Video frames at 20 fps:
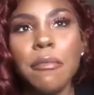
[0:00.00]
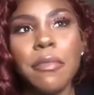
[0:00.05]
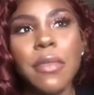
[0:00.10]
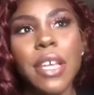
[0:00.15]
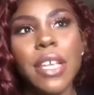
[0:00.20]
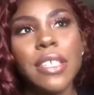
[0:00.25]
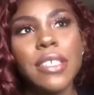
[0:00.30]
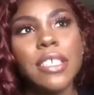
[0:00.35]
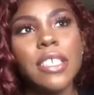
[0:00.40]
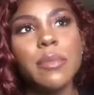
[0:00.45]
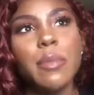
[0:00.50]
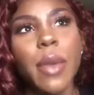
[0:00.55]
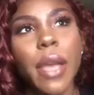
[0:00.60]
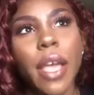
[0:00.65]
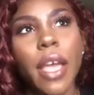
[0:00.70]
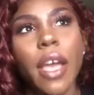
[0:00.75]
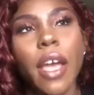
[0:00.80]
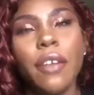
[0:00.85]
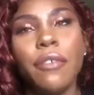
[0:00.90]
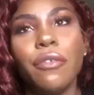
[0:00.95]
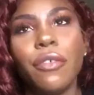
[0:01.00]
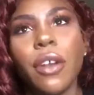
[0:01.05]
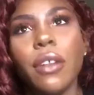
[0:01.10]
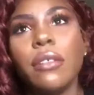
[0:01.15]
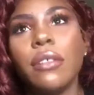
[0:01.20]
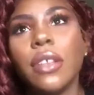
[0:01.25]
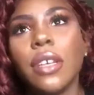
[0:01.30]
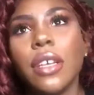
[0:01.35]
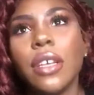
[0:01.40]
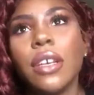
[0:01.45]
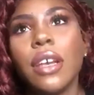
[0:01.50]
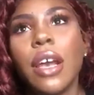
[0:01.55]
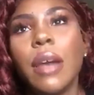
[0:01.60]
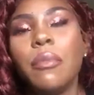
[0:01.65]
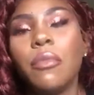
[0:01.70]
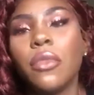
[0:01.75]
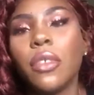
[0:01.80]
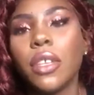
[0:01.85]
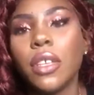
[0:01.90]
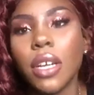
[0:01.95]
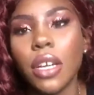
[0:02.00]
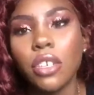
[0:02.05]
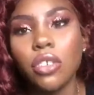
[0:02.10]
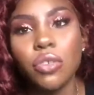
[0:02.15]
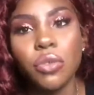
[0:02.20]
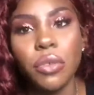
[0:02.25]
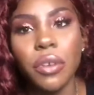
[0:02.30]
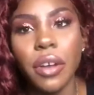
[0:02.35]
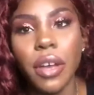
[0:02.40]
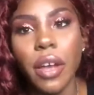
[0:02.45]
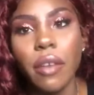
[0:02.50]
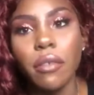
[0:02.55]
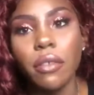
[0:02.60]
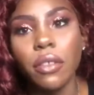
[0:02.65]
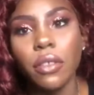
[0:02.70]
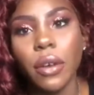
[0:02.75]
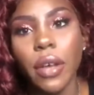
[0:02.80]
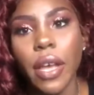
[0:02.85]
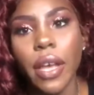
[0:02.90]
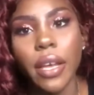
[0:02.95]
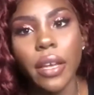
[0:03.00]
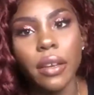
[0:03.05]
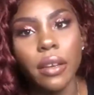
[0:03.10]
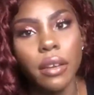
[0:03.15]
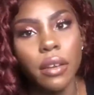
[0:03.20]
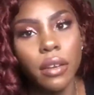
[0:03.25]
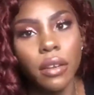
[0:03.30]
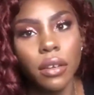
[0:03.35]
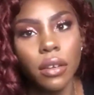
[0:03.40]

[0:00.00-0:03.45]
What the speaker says: Is this big head friendly? I'm really not sure. I have a little head.